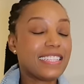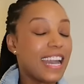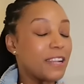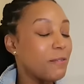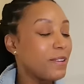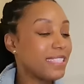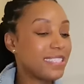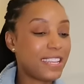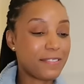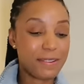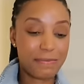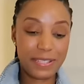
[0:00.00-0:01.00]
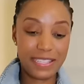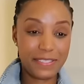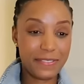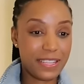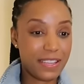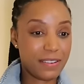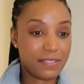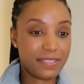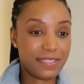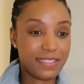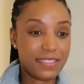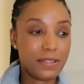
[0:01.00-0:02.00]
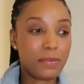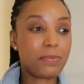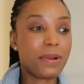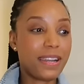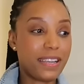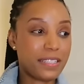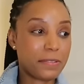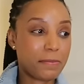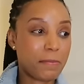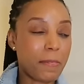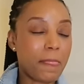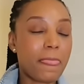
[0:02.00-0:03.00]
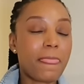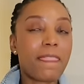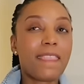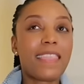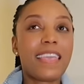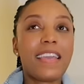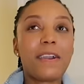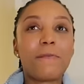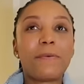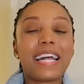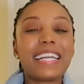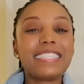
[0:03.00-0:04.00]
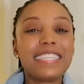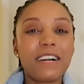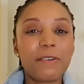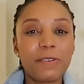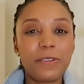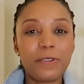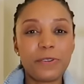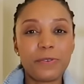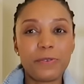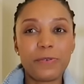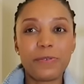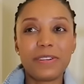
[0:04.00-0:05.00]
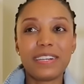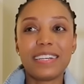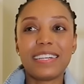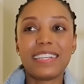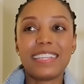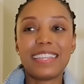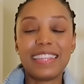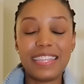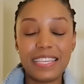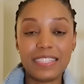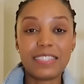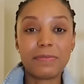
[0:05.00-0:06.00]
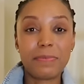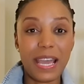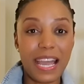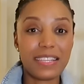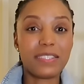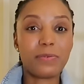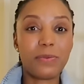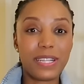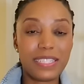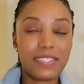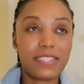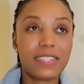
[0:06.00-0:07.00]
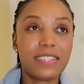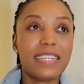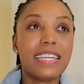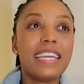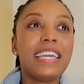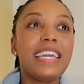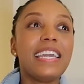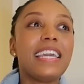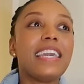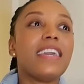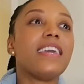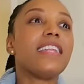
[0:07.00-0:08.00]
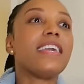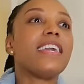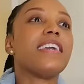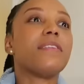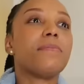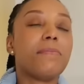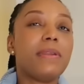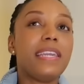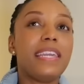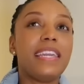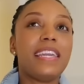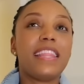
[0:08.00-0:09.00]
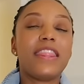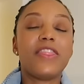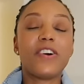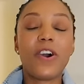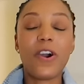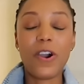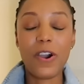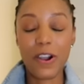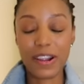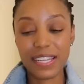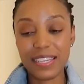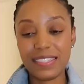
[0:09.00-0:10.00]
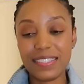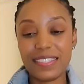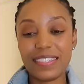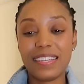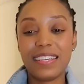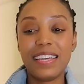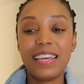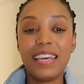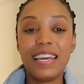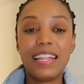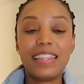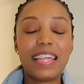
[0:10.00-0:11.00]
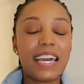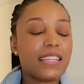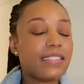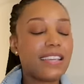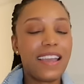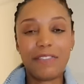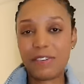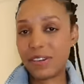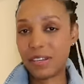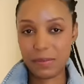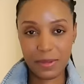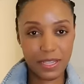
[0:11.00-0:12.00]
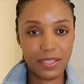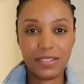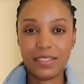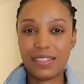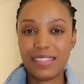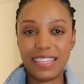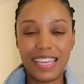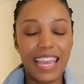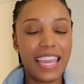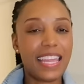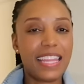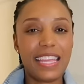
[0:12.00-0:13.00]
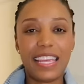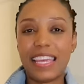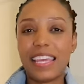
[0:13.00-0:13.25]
I don't want to tear up in this video, but when I tell you this past winter it hit me the hardest that it's ever hit me. It